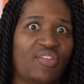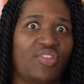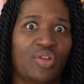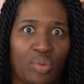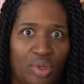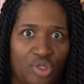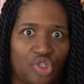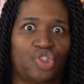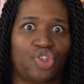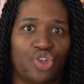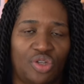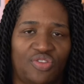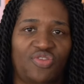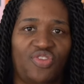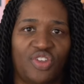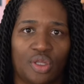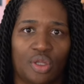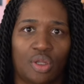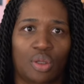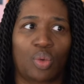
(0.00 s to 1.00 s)
everyone should
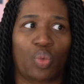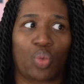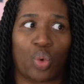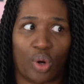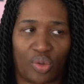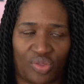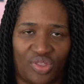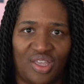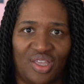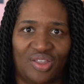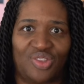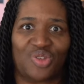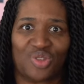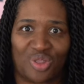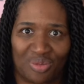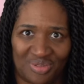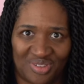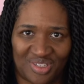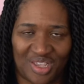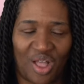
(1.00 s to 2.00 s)
feel worthy to
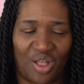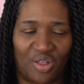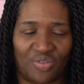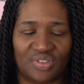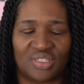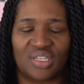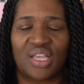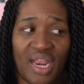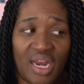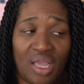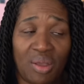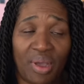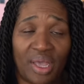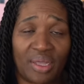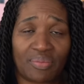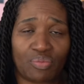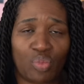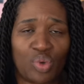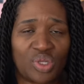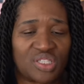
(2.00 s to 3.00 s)
themselves.
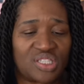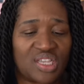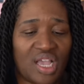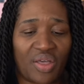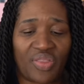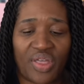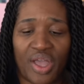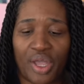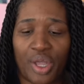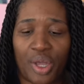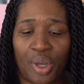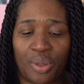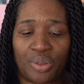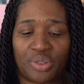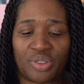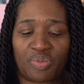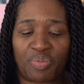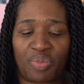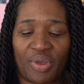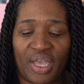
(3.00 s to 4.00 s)
Anyway, we'll see how that
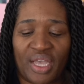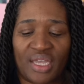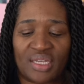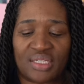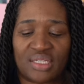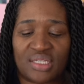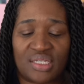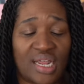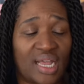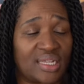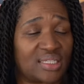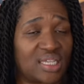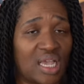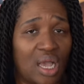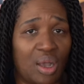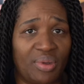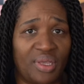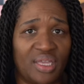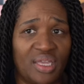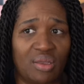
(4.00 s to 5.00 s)
goes, but that's
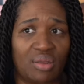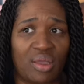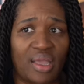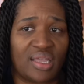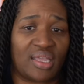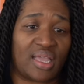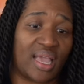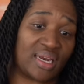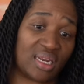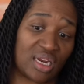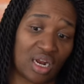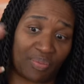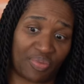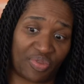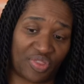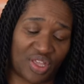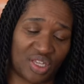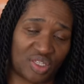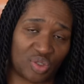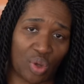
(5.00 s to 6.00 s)
how we ended up
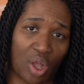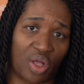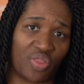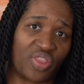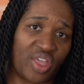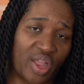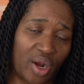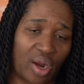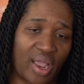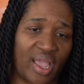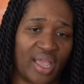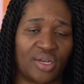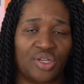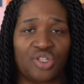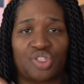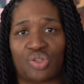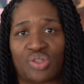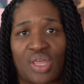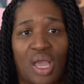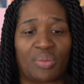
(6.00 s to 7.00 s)
things on their
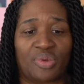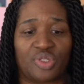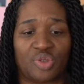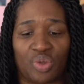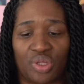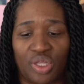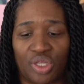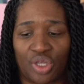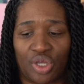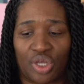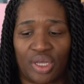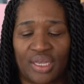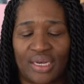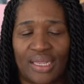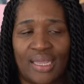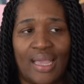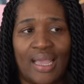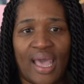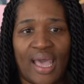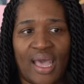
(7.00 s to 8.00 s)
end, so that was really
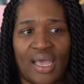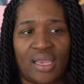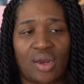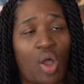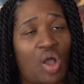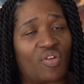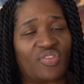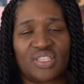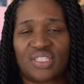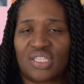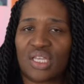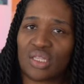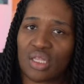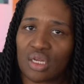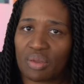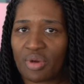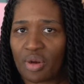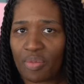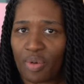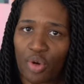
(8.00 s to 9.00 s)
good, and obviously a
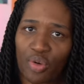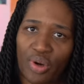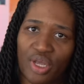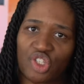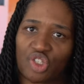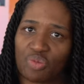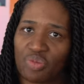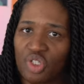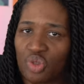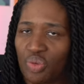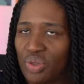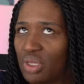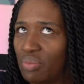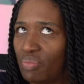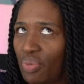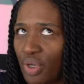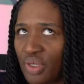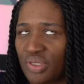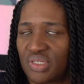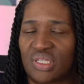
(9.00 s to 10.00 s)
little bit of progression between
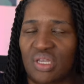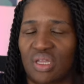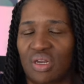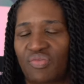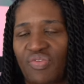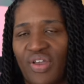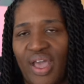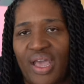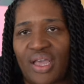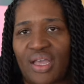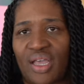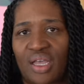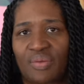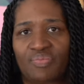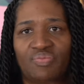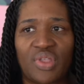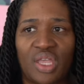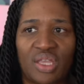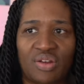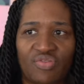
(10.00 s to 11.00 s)
Percy and
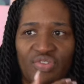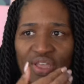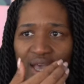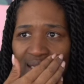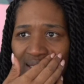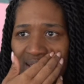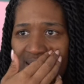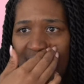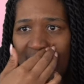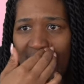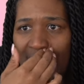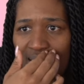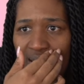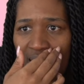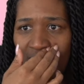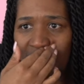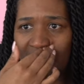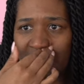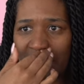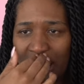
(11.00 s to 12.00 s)
Vex. They had
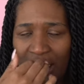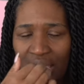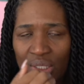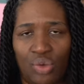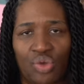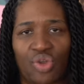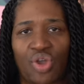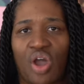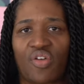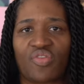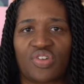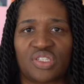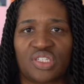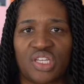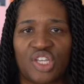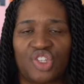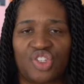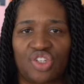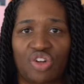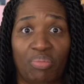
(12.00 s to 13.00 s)
that really cute
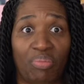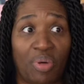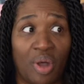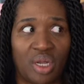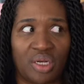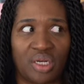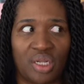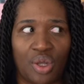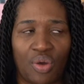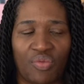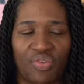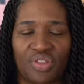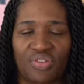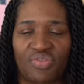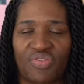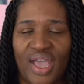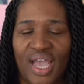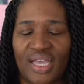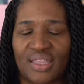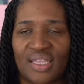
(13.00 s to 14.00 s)
conversation of bonding over the
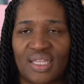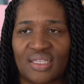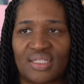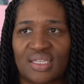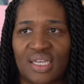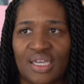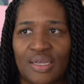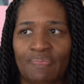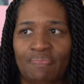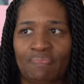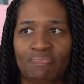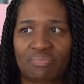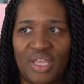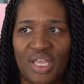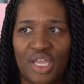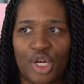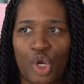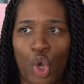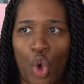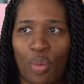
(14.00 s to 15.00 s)
fact that
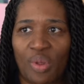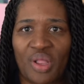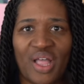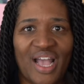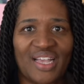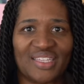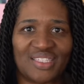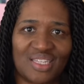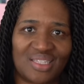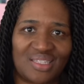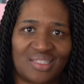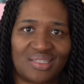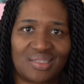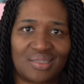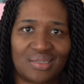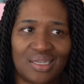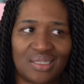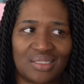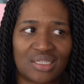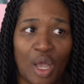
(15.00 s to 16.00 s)
being a noble has
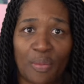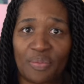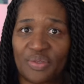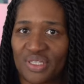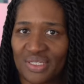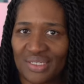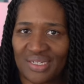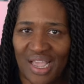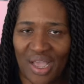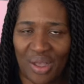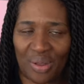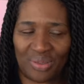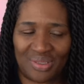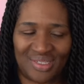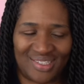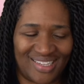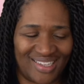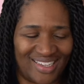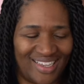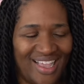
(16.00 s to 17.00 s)
its ups and
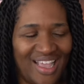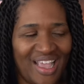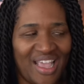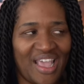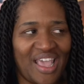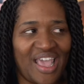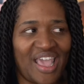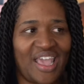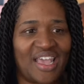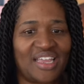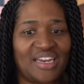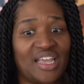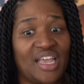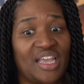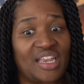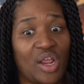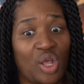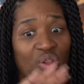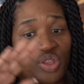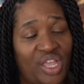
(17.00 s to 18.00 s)
downs. And
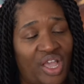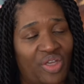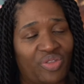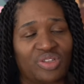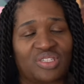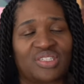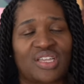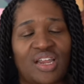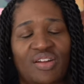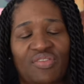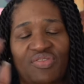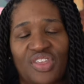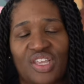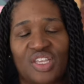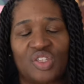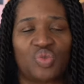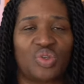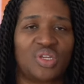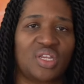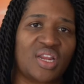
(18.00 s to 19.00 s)
then on the other side of
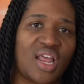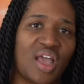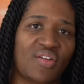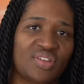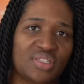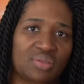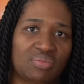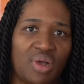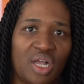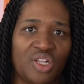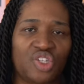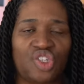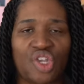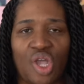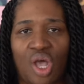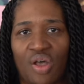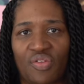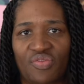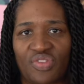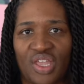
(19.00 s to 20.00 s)
things, we didn't have as much
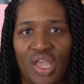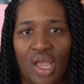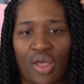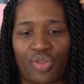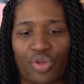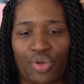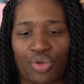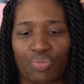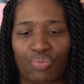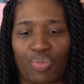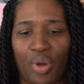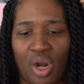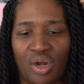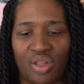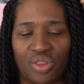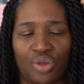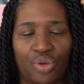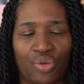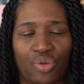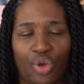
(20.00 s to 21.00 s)
of the other part
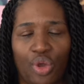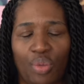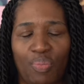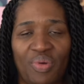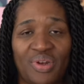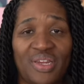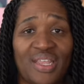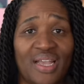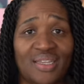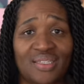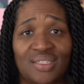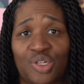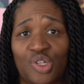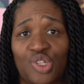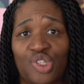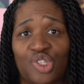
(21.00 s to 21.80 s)
of the group, but yes, they're